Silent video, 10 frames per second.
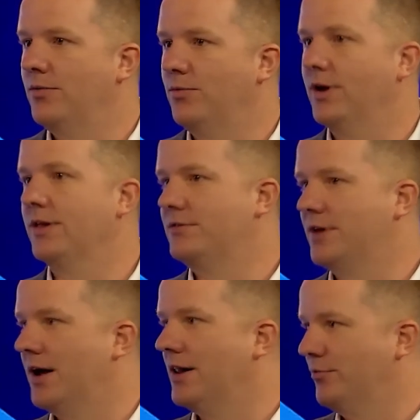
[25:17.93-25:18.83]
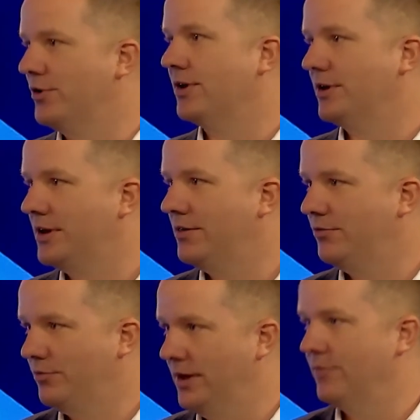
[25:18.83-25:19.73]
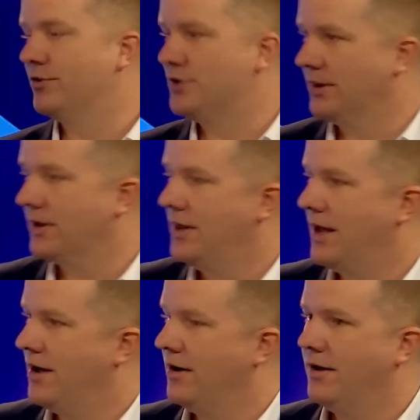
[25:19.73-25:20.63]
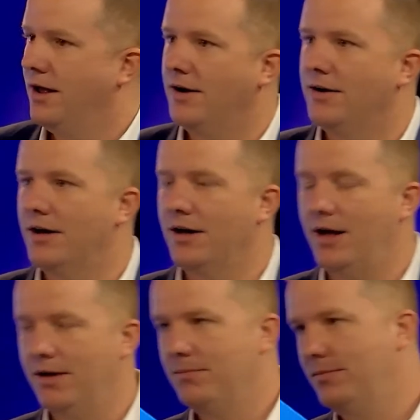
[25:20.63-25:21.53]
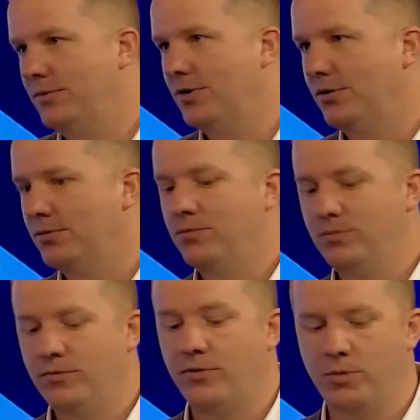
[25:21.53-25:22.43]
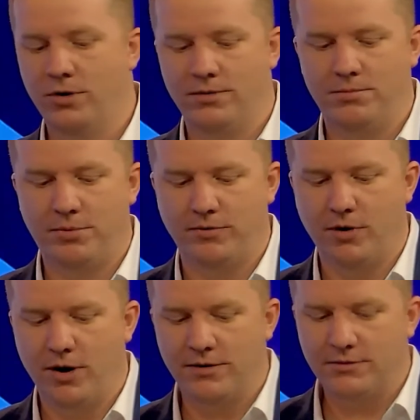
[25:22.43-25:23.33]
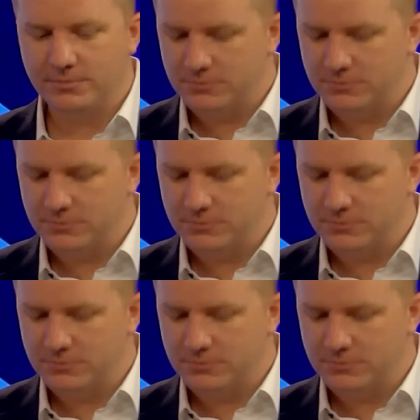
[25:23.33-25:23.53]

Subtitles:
really start leveraging the cloud and for what it provides.